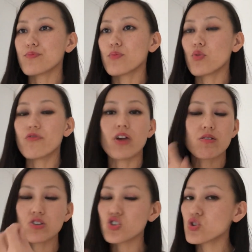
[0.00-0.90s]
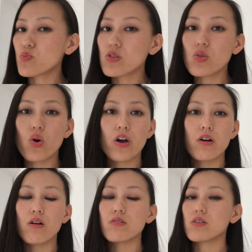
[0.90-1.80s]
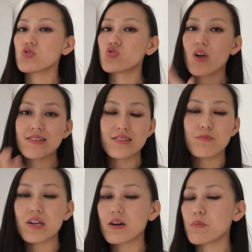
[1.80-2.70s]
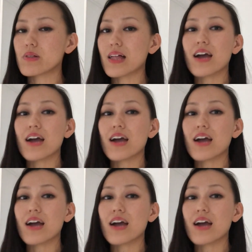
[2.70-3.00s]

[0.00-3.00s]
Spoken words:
were very super loyal, trusted me completely.